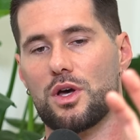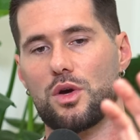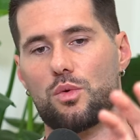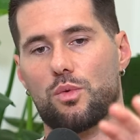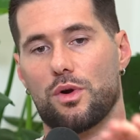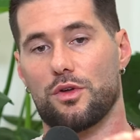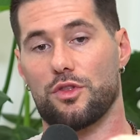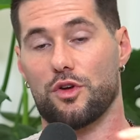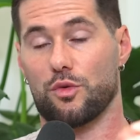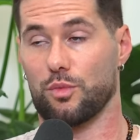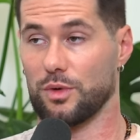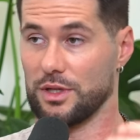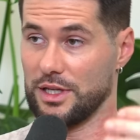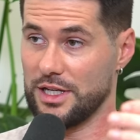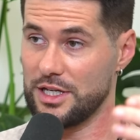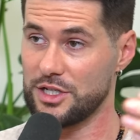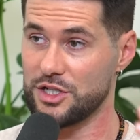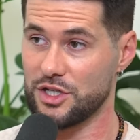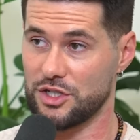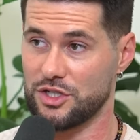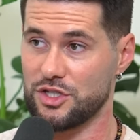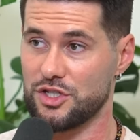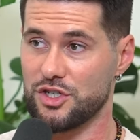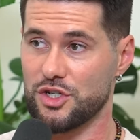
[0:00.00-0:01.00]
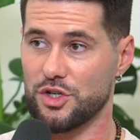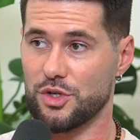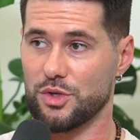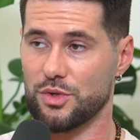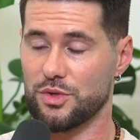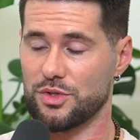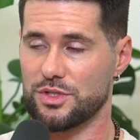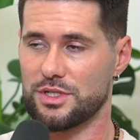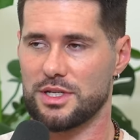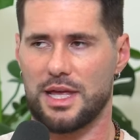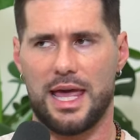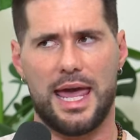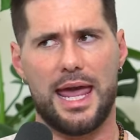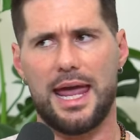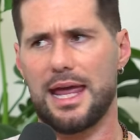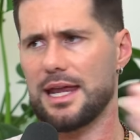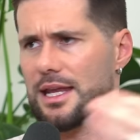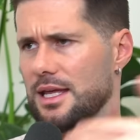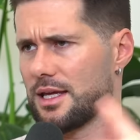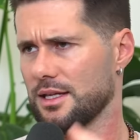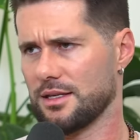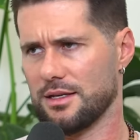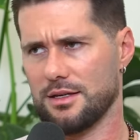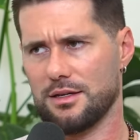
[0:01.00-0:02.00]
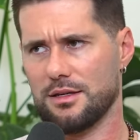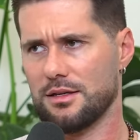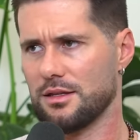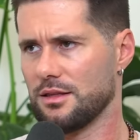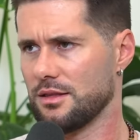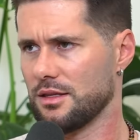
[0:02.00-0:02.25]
where the religious Jews hated